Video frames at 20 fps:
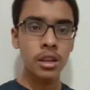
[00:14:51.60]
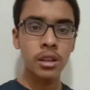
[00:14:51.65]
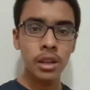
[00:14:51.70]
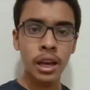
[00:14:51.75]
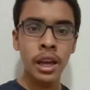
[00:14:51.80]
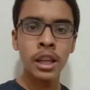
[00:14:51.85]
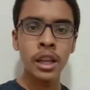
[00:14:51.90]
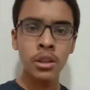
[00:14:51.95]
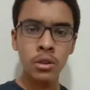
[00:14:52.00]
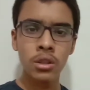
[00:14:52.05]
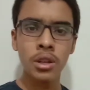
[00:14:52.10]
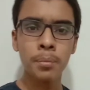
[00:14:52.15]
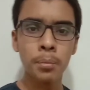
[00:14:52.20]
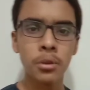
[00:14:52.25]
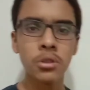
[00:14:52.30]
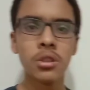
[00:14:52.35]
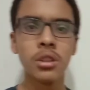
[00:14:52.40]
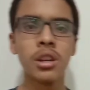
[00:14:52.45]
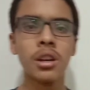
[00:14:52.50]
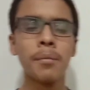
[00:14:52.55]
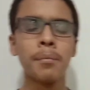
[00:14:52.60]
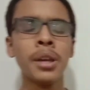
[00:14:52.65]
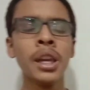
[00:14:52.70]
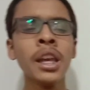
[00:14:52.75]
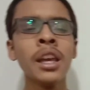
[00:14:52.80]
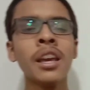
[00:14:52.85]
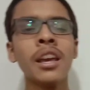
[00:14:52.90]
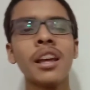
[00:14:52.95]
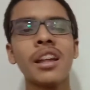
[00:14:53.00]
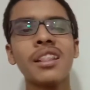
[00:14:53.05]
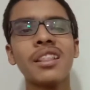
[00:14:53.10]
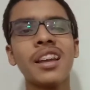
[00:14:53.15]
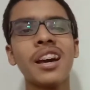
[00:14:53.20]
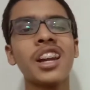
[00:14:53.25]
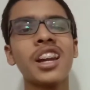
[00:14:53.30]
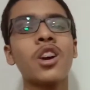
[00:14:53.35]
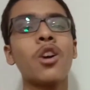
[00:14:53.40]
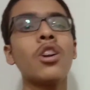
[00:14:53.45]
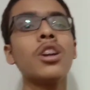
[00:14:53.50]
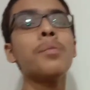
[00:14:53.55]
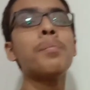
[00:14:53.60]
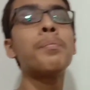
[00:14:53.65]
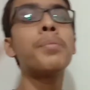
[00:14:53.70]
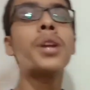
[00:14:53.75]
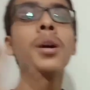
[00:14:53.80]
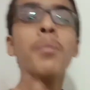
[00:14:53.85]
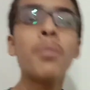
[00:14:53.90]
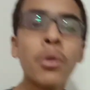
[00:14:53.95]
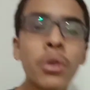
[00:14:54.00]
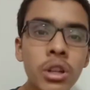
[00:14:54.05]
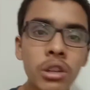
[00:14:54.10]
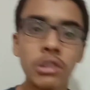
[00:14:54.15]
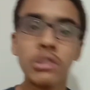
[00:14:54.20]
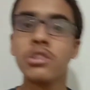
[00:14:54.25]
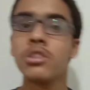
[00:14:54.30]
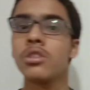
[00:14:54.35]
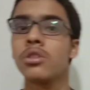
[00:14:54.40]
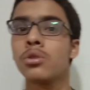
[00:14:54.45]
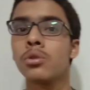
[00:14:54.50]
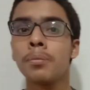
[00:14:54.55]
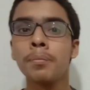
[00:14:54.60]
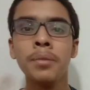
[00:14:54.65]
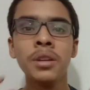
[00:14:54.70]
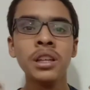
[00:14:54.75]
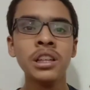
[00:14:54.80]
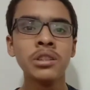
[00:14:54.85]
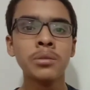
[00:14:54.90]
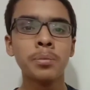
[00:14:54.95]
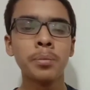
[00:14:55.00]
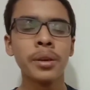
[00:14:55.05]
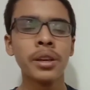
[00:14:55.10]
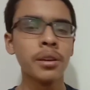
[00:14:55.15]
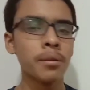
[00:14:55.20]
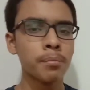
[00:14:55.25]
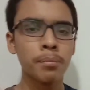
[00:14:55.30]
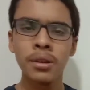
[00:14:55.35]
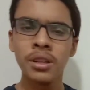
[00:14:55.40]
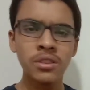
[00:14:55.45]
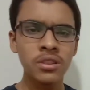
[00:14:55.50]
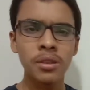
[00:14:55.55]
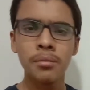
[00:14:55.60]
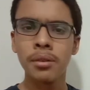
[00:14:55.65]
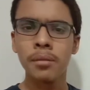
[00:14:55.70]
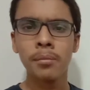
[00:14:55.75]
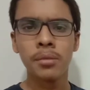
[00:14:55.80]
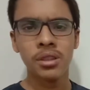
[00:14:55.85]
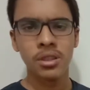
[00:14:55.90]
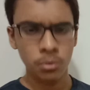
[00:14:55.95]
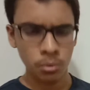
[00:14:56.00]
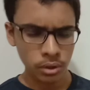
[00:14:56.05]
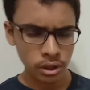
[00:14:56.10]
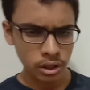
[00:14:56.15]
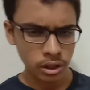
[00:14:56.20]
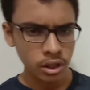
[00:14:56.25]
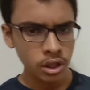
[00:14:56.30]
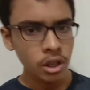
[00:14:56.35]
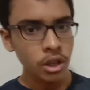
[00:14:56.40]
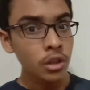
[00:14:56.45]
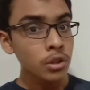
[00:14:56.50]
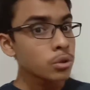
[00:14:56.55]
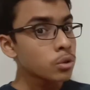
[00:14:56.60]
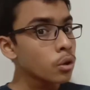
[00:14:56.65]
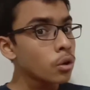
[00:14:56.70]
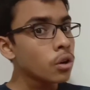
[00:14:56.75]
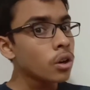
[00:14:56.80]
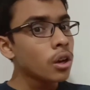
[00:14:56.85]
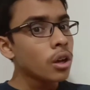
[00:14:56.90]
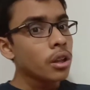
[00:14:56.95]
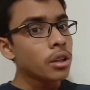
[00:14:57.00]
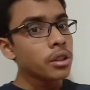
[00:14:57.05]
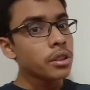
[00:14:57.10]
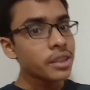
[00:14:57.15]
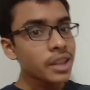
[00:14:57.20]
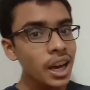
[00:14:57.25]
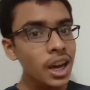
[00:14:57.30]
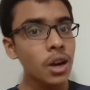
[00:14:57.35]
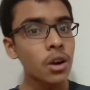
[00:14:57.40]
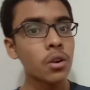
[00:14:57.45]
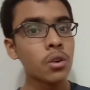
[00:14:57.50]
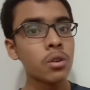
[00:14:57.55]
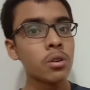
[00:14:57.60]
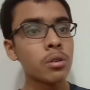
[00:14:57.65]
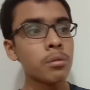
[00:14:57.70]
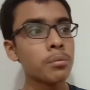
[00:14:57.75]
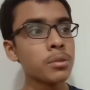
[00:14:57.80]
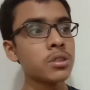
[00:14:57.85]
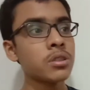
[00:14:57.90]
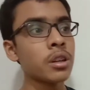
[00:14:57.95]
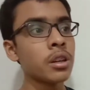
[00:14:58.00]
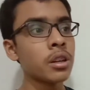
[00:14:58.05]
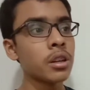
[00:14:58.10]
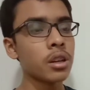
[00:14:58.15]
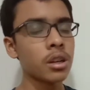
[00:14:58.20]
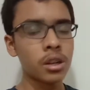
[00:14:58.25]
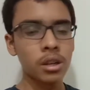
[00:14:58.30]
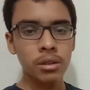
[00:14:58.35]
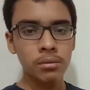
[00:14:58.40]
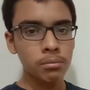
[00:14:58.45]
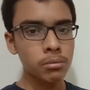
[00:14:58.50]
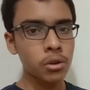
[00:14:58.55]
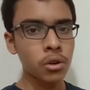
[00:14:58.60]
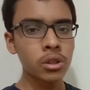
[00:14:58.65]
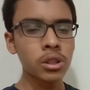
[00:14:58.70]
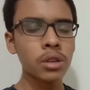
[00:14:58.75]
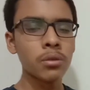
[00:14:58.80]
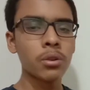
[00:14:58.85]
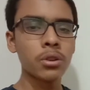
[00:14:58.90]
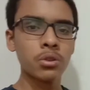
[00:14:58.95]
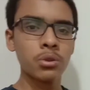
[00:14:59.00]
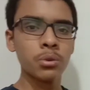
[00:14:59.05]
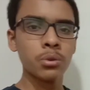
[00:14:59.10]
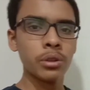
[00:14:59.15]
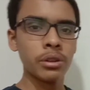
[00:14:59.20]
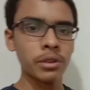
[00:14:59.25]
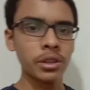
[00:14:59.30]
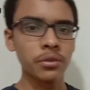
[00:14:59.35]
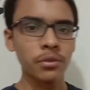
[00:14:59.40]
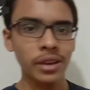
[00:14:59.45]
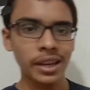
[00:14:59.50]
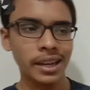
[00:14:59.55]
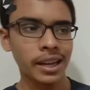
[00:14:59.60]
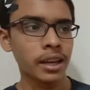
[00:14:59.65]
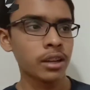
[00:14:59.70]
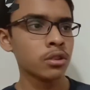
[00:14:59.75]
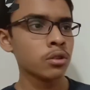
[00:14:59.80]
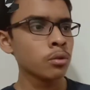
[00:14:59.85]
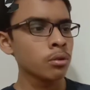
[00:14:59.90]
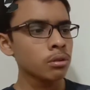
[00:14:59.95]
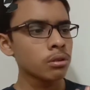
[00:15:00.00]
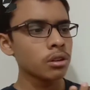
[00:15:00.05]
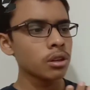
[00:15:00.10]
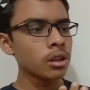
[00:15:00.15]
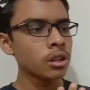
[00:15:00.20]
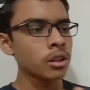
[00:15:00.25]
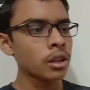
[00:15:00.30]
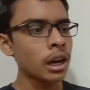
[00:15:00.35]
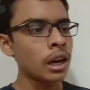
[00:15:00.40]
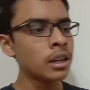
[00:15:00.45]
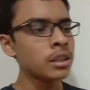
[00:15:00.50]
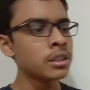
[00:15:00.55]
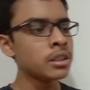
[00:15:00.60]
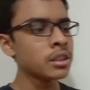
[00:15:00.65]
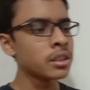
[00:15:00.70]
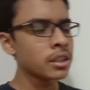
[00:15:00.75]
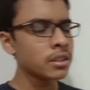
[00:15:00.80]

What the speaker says: annual reports of the company, they are called promoters. So please remember this word. So now Mr. Ronald wants to invest 5 lakhs. So alternate